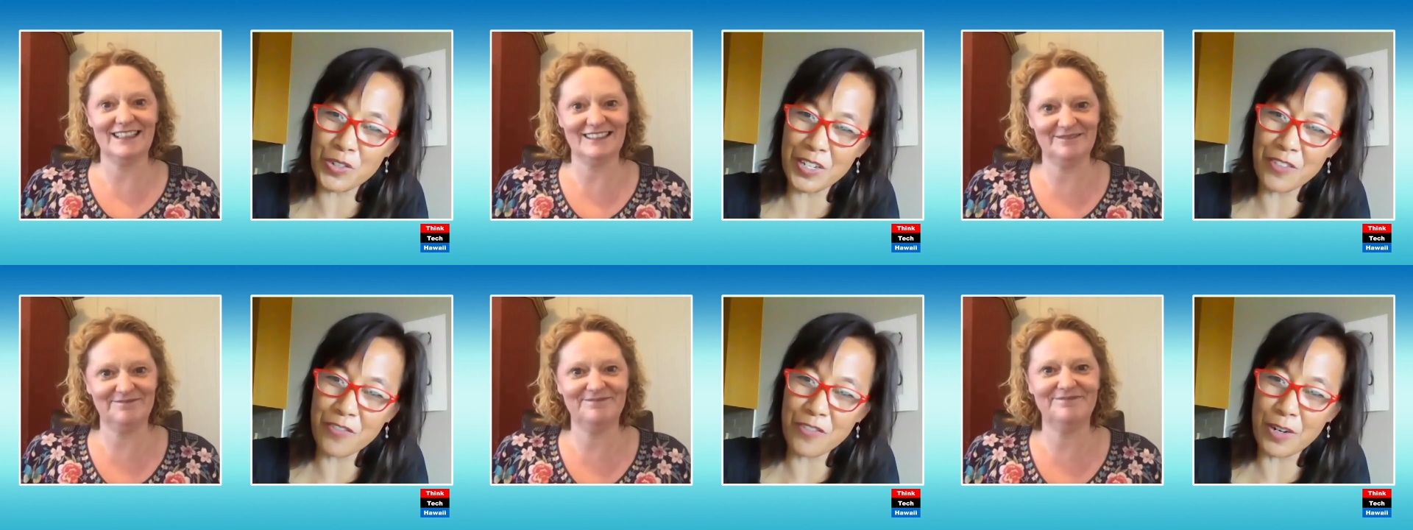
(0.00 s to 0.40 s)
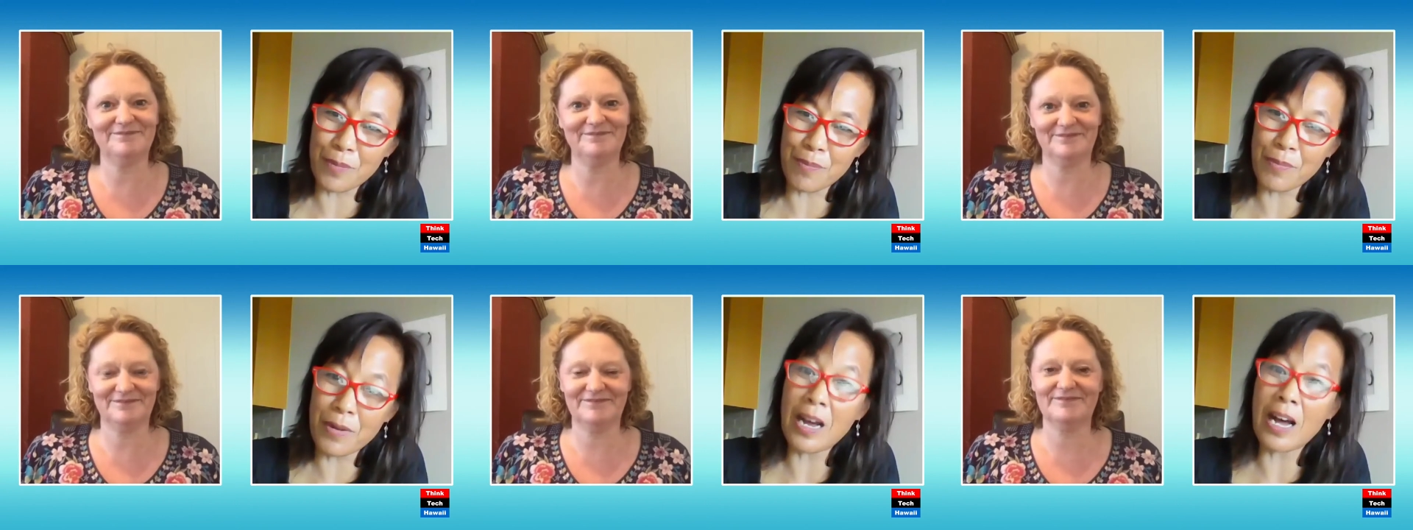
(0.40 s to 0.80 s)
Speaker 1: the street
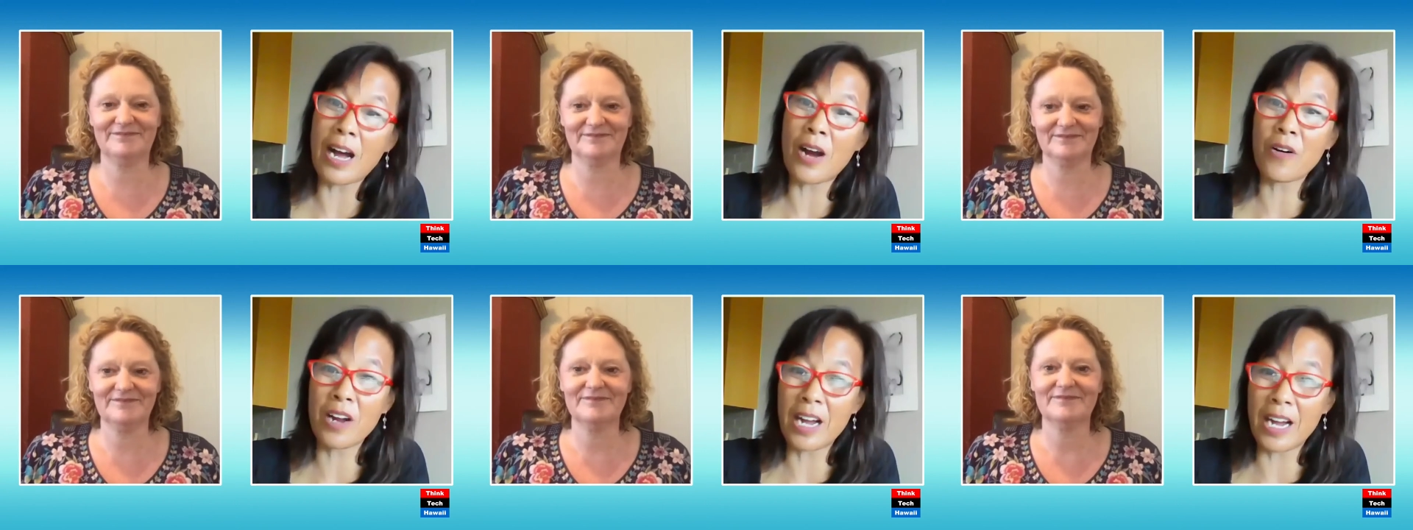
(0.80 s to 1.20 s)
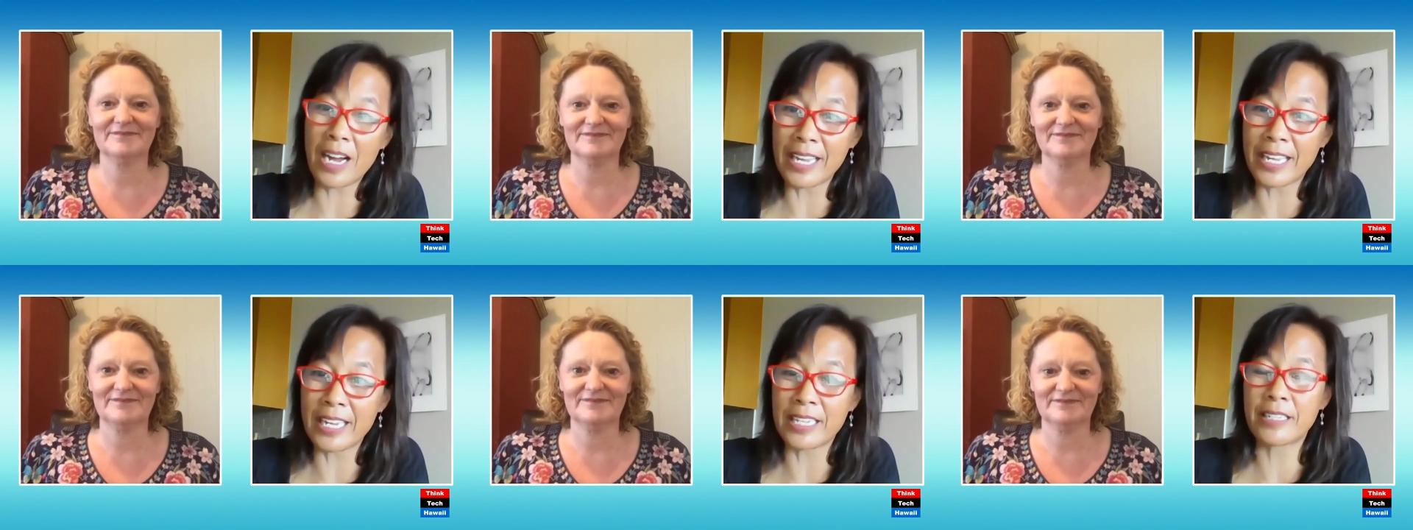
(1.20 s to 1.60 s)
from our
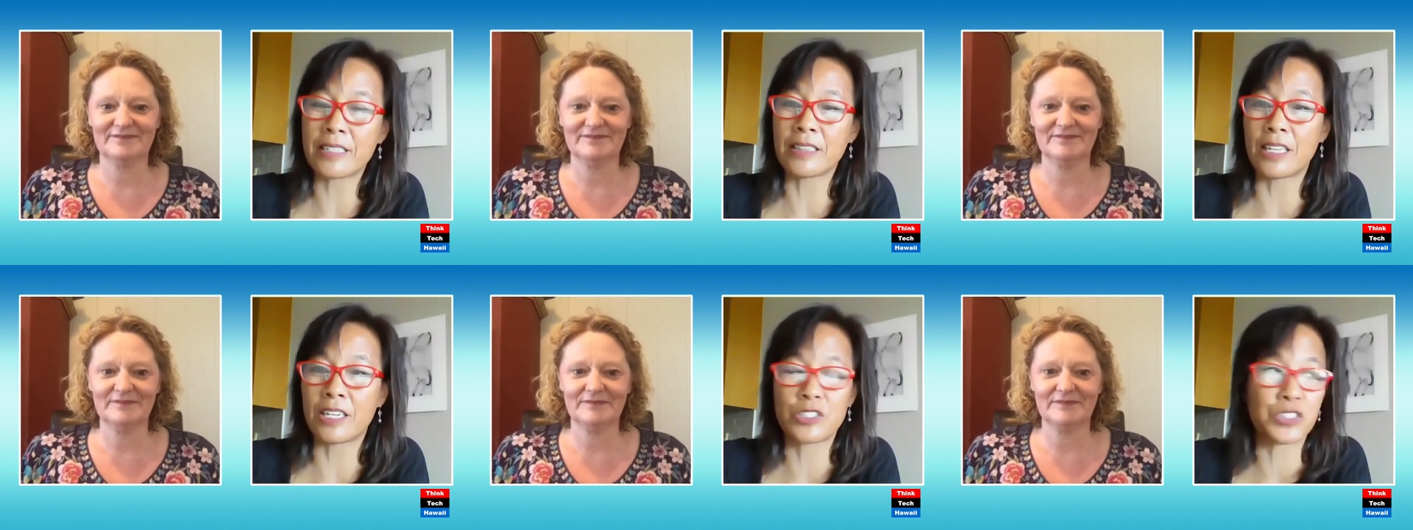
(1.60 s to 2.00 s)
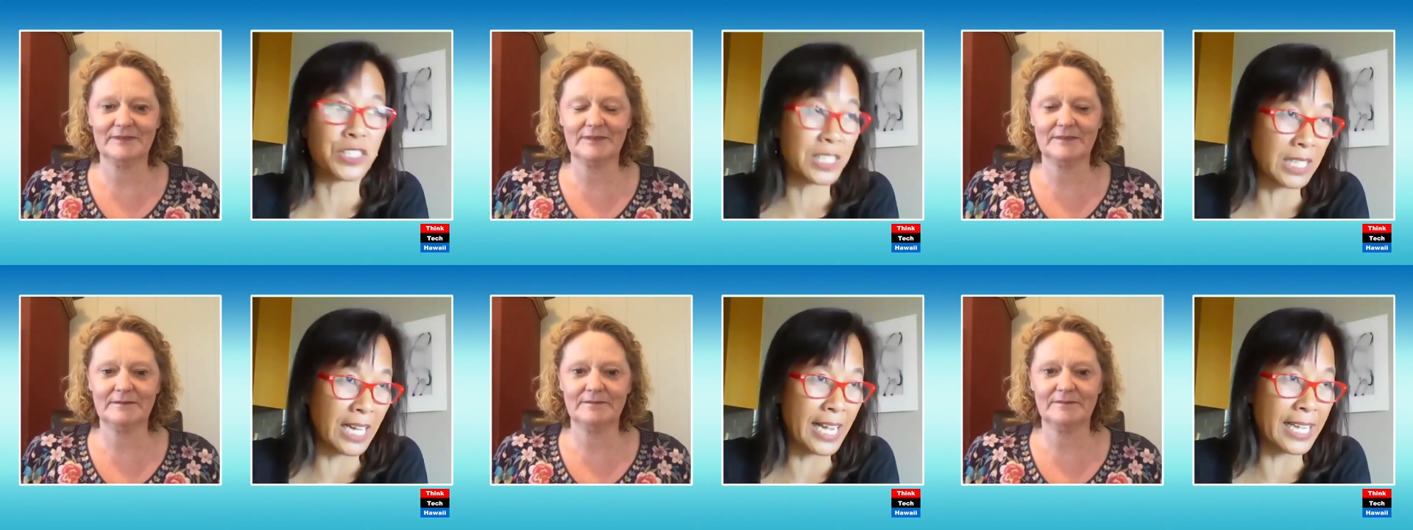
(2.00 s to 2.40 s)
high end luxury
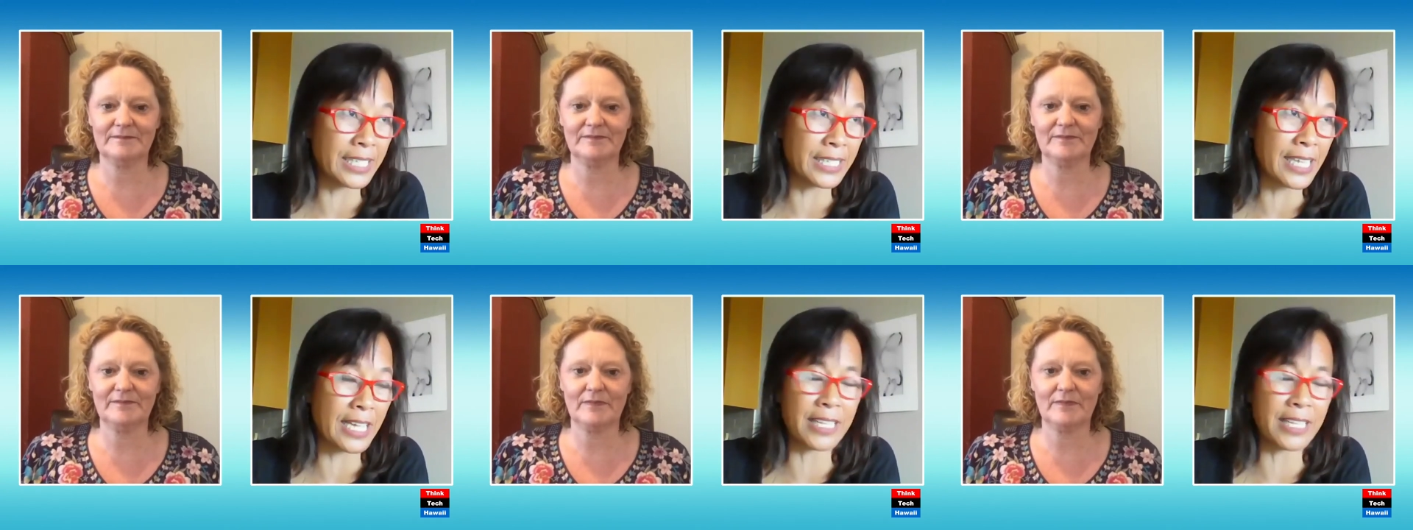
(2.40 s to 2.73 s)
clients.